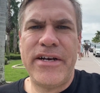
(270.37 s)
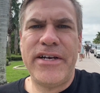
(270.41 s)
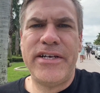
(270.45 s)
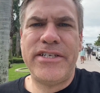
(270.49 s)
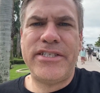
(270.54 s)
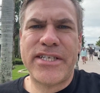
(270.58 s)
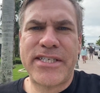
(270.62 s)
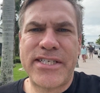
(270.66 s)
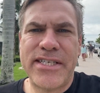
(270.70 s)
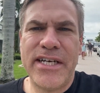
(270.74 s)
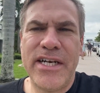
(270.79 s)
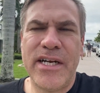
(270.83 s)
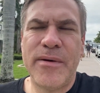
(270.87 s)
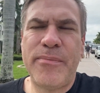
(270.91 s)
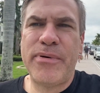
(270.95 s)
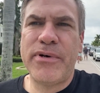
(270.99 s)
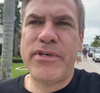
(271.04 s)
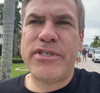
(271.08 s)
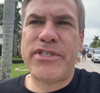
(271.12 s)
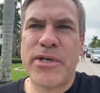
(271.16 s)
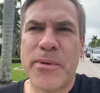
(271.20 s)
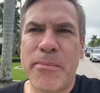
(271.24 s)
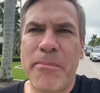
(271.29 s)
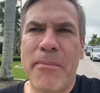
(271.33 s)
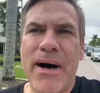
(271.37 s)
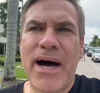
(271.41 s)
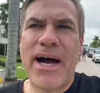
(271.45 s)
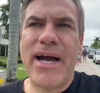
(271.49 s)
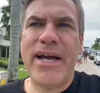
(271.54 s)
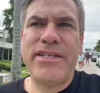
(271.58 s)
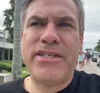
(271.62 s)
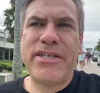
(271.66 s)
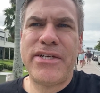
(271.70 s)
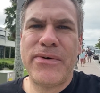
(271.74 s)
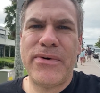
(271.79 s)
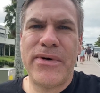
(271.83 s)
You just need to put your
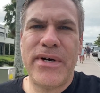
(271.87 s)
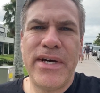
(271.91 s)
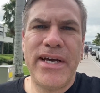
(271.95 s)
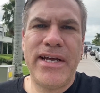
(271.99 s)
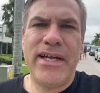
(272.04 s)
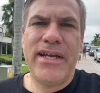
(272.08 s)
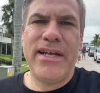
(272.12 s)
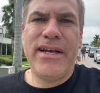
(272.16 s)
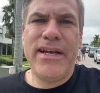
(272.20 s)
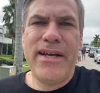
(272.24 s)
mind to it.